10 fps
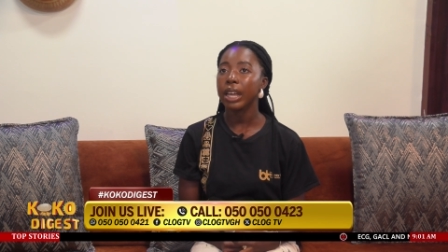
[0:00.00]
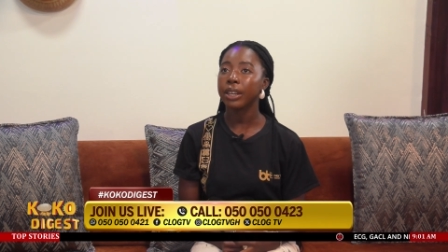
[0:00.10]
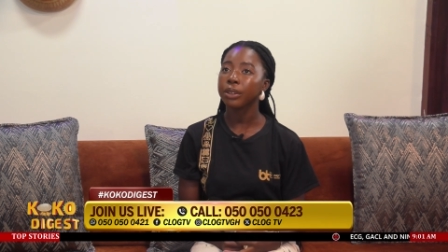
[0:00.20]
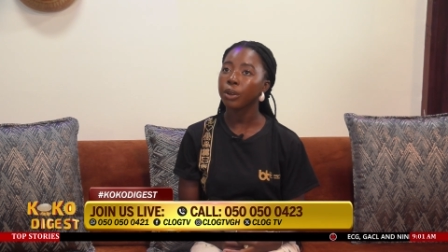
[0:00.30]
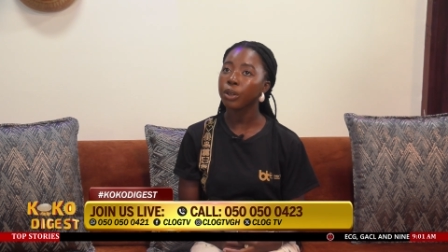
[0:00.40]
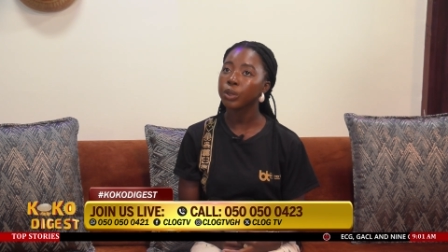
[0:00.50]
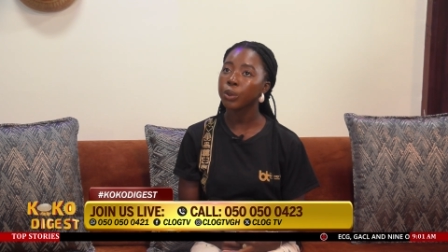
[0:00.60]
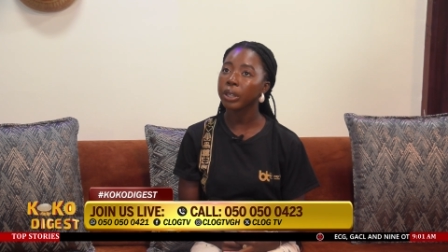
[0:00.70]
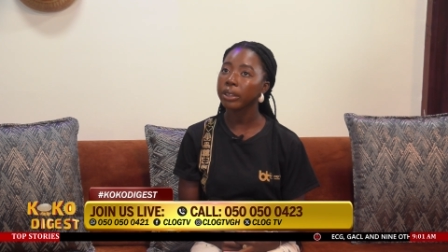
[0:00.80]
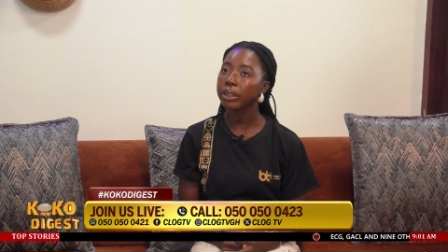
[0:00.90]
and
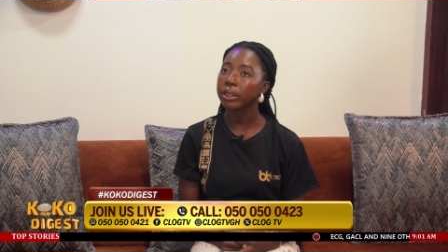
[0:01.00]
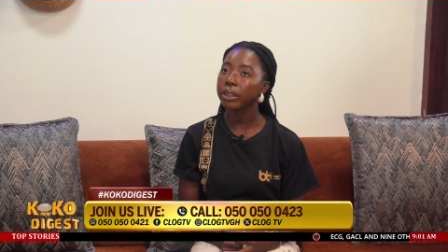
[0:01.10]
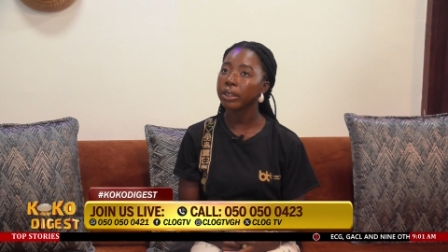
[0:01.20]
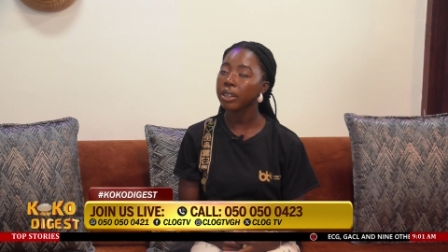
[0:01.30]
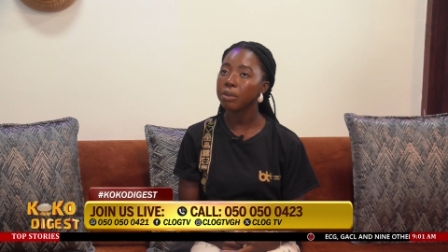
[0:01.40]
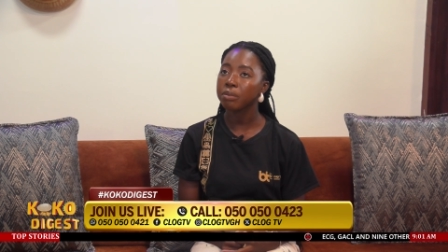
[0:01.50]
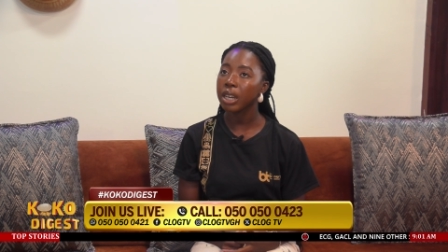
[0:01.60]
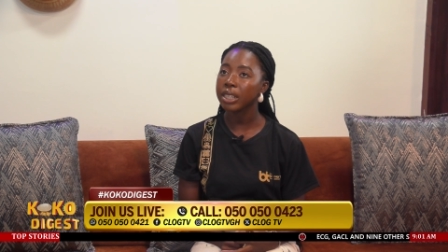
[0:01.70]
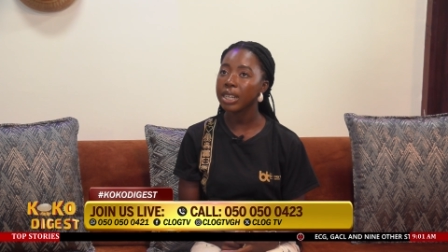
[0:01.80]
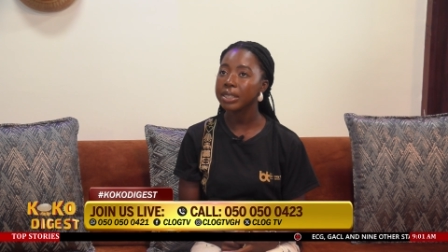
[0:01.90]
also with
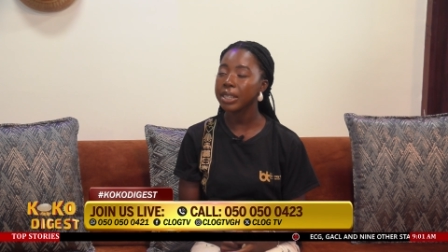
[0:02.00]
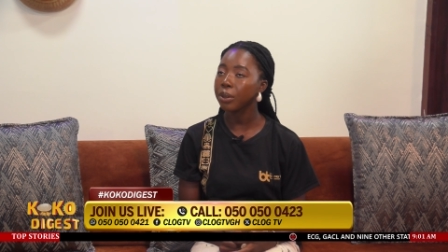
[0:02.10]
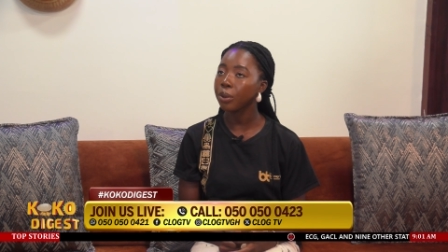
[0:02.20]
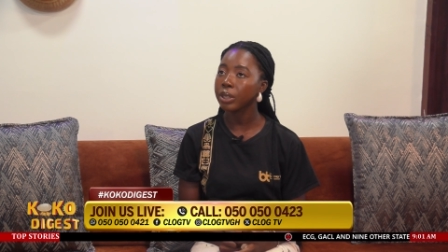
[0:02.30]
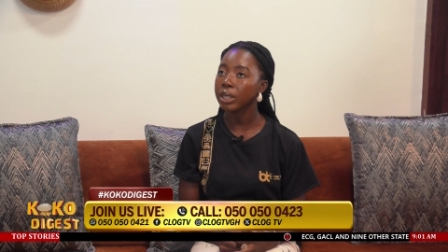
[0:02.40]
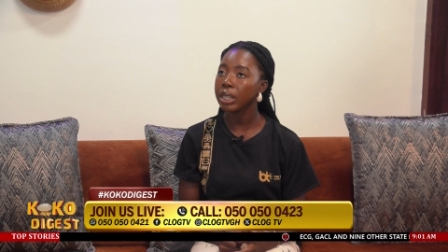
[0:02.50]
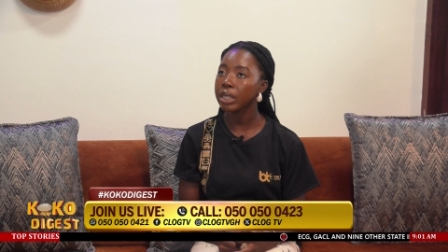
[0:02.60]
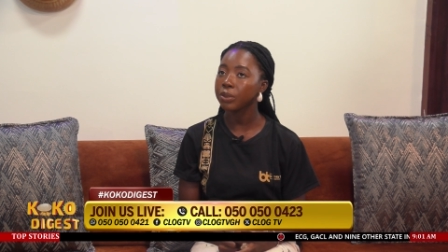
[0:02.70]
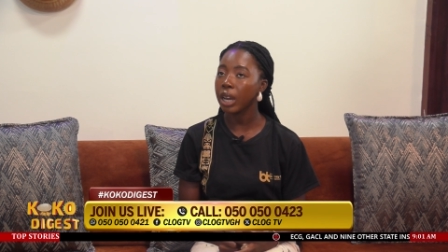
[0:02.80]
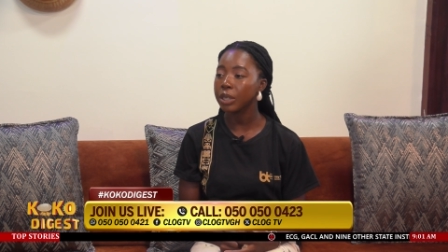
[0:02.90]
um, other
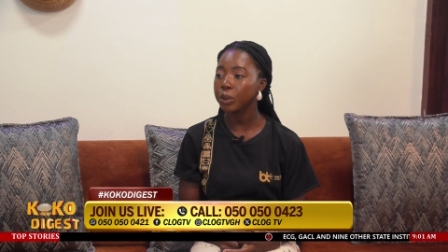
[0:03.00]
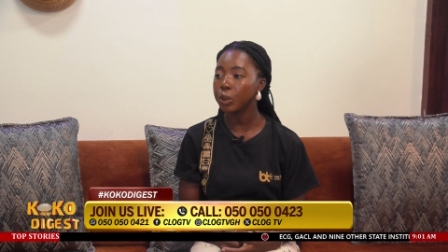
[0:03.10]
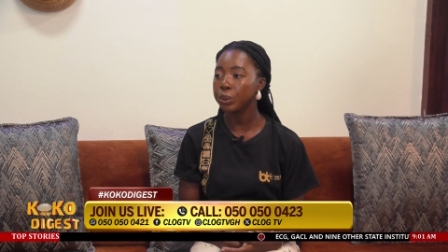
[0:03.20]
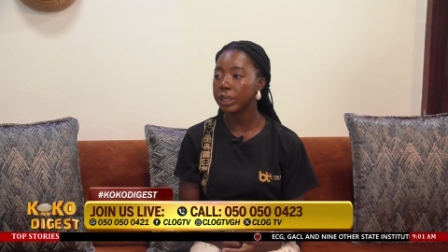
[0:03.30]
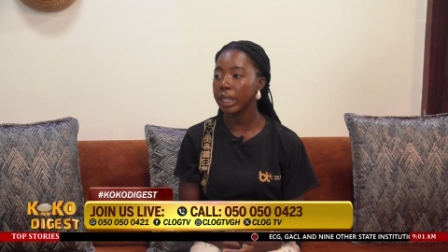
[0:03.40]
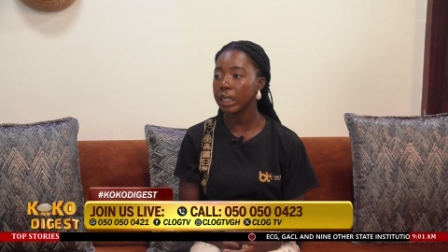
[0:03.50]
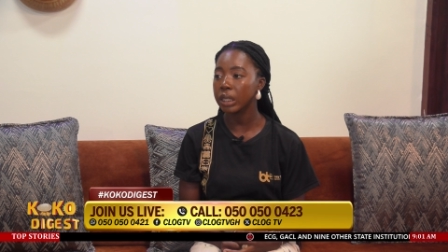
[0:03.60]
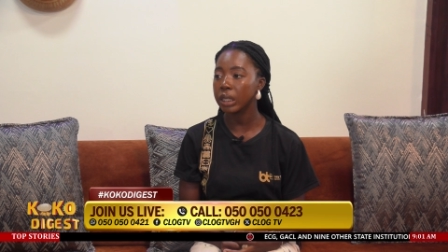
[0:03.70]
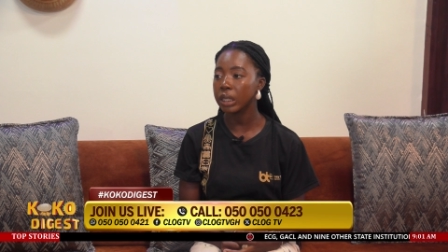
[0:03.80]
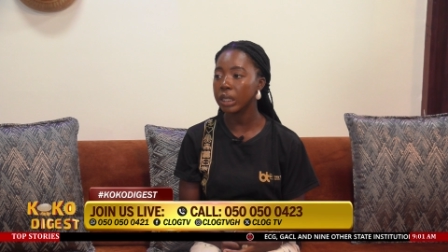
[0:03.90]
stakeholders for our school
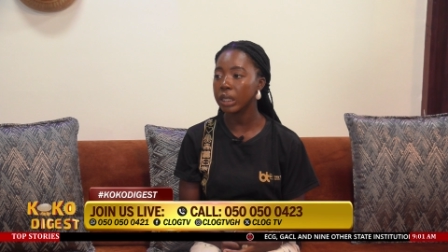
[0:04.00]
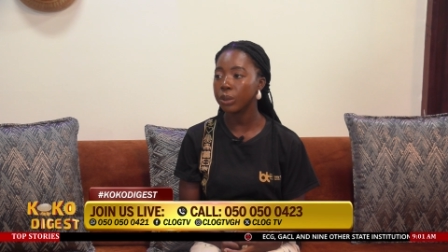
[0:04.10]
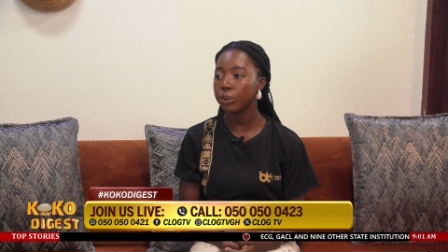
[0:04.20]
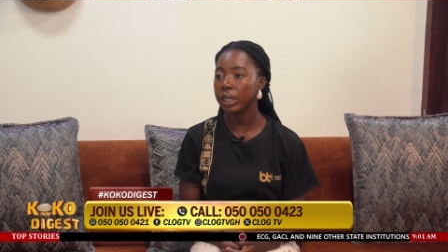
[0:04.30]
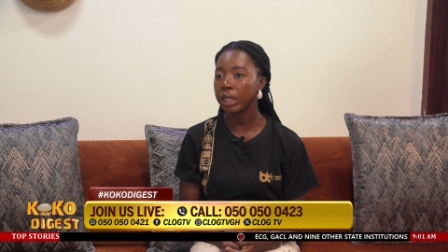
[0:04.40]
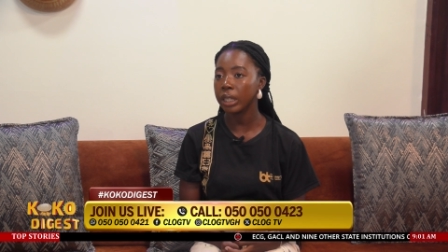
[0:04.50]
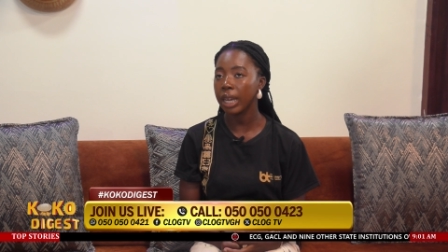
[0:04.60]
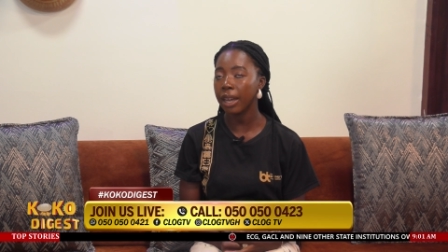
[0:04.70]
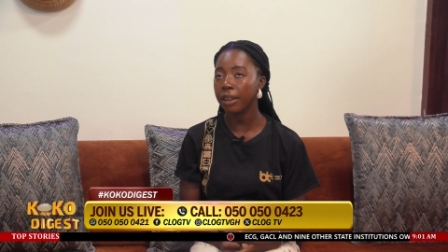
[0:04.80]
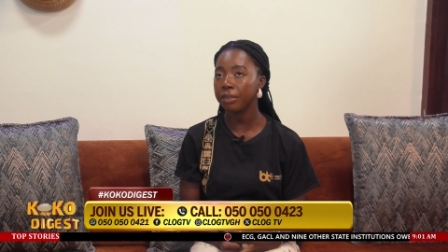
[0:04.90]
projects, We mm -hmm.